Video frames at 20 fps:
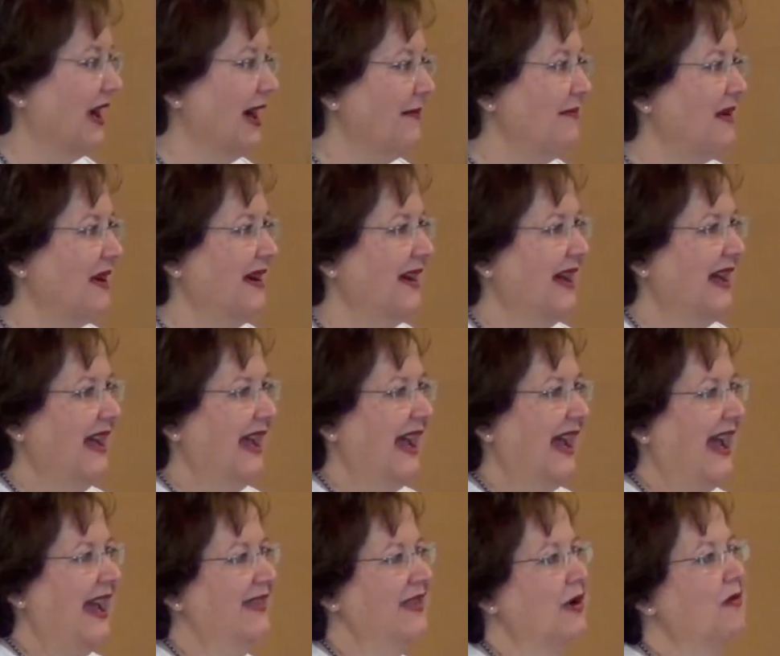up
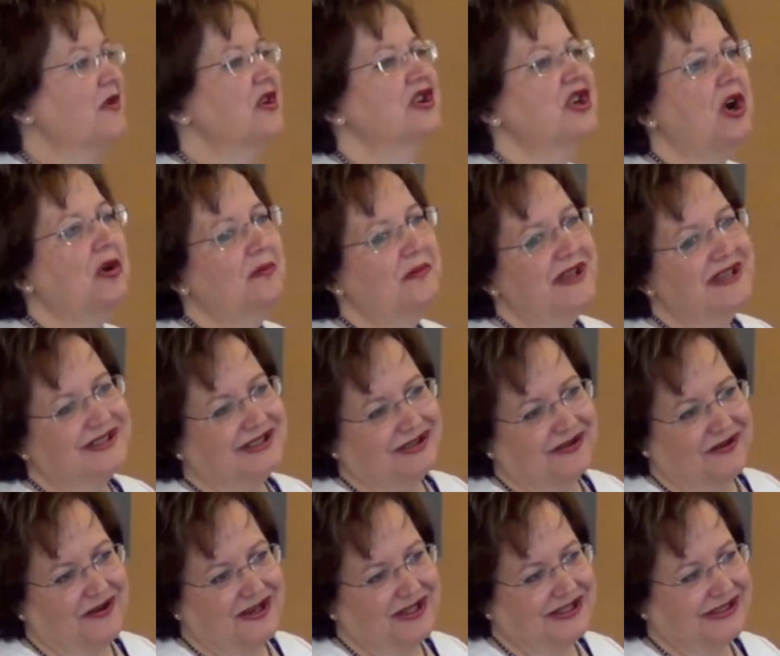And there were no
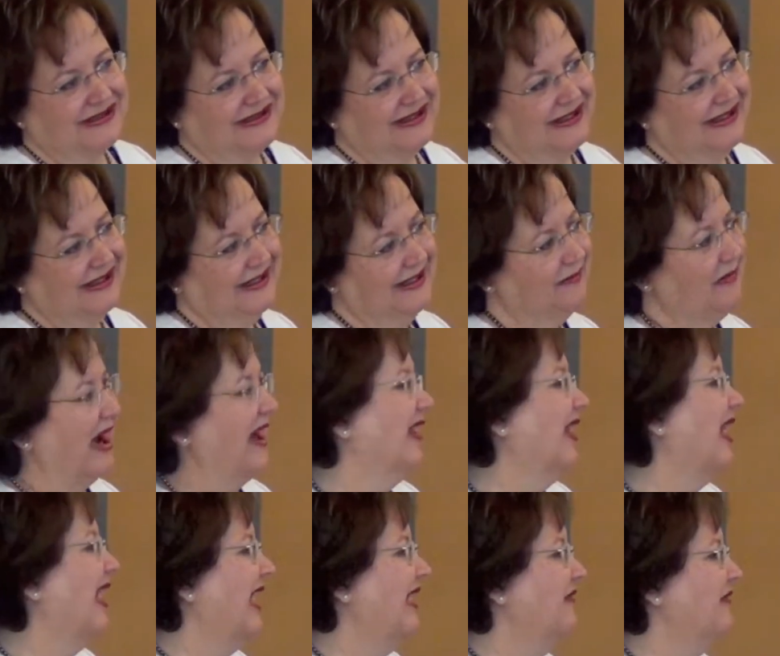mentors in my
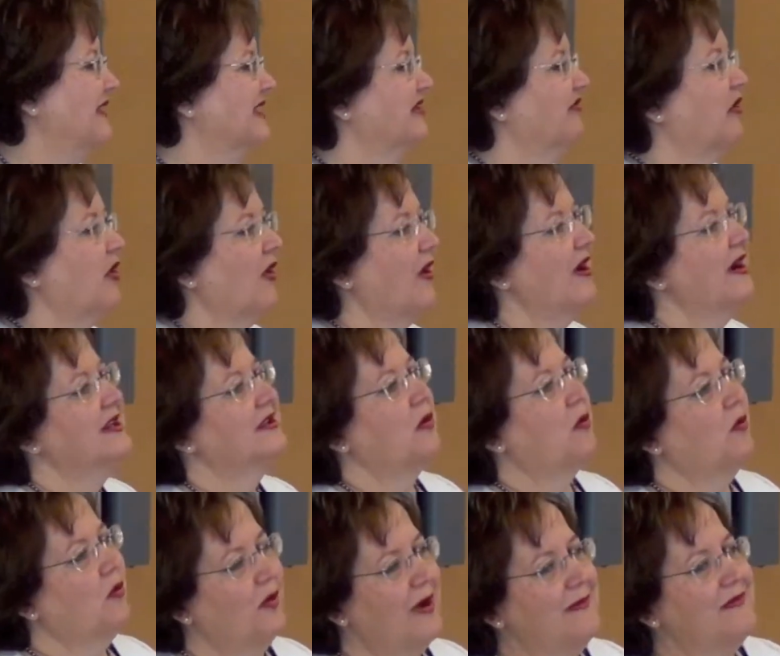life as far as
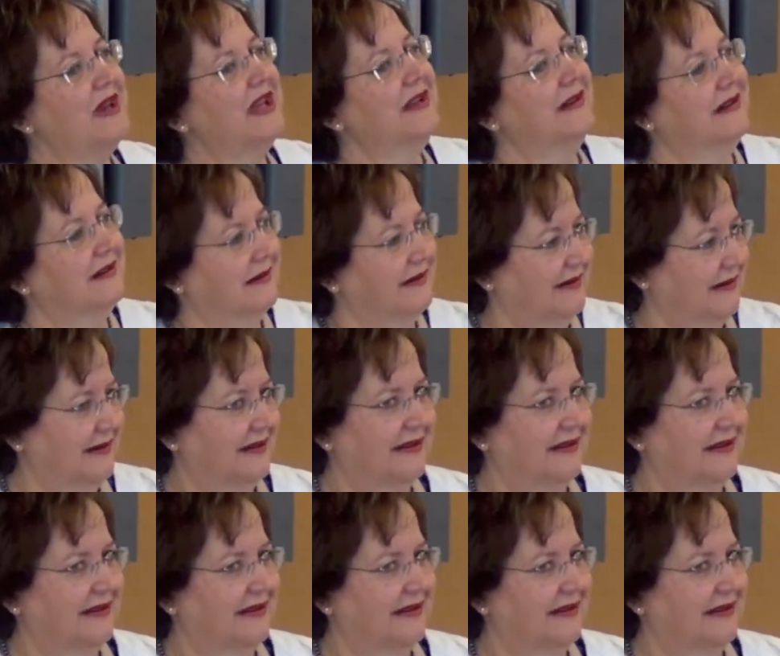women